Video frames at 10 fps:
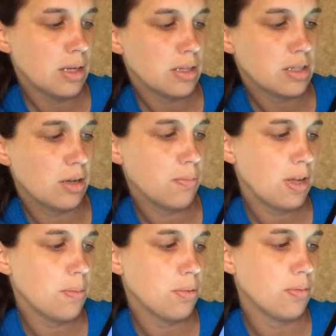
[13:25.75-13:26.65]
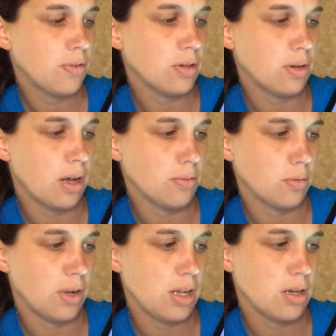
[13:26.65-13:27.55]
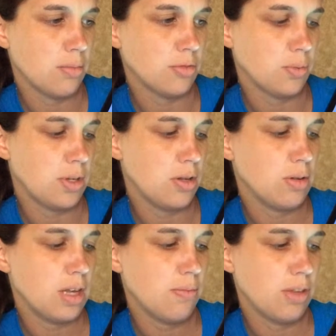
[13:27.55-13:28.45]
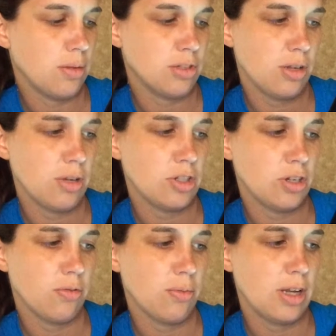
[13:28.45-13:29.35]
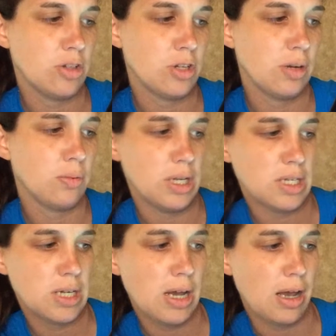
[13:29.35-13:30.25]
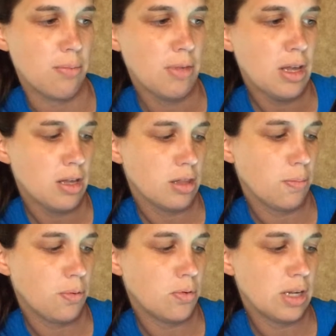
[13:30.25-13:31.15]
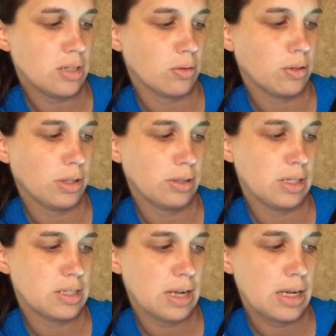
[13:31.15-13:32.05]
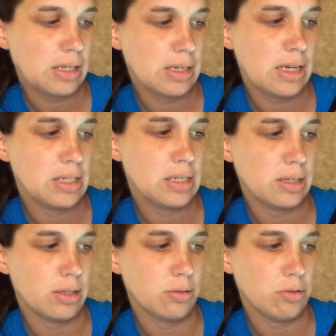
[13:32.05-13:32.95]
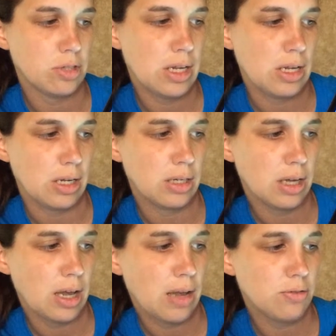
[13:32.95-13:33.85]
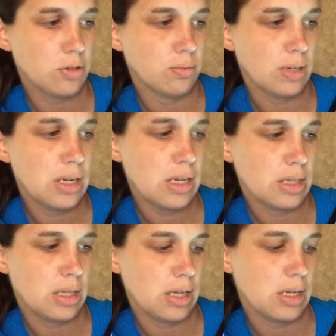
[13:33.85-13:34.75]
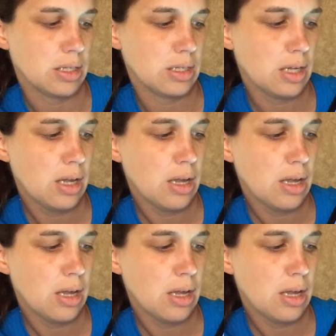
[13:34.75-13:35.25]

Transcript: Some people feel overwhelmed when you give them too much information at one time. The points are clearly stated and easy to understand. After reading this